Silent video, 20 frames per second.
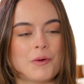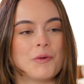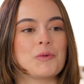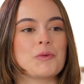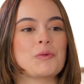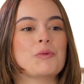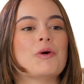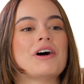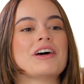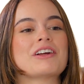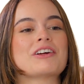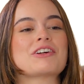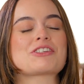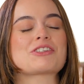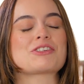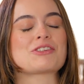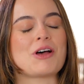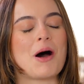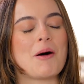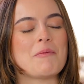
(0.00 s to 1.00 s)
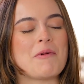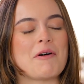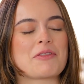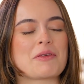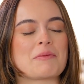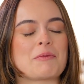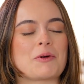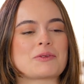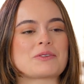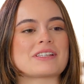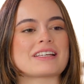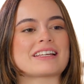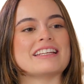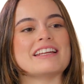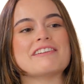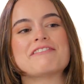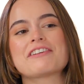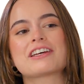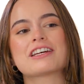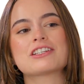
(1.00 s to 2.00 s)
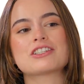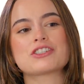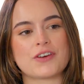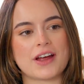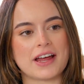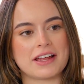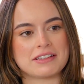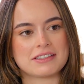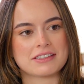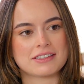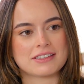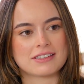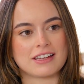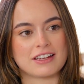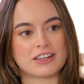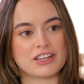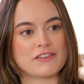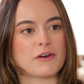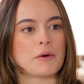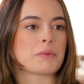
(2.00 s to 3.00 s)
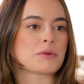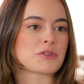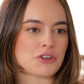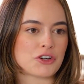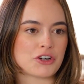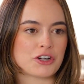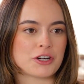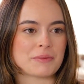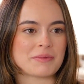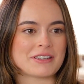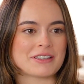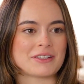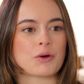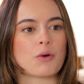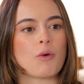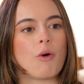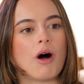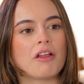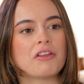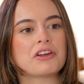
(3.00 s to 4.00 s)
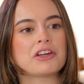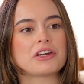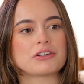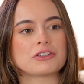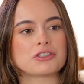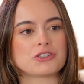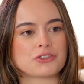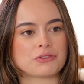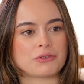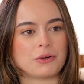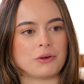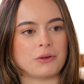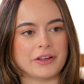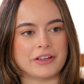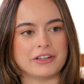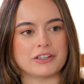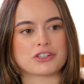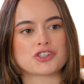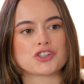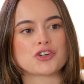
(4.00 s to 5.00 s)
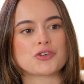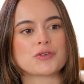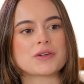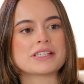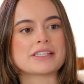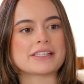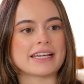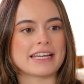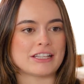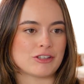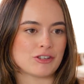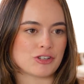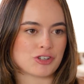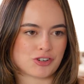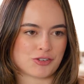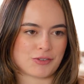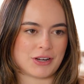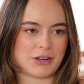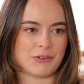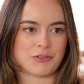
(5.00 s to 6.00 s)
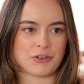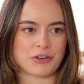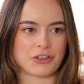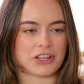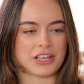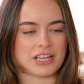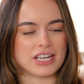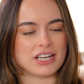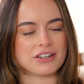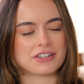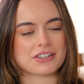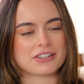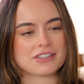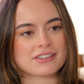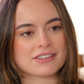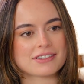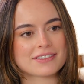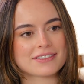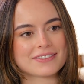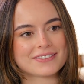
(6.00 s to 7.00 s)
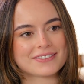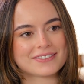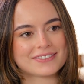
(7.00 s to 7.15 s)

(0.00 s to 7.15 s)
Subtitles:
What are some of the most significant trends that you've observed in the quality control and assurance industry over the years?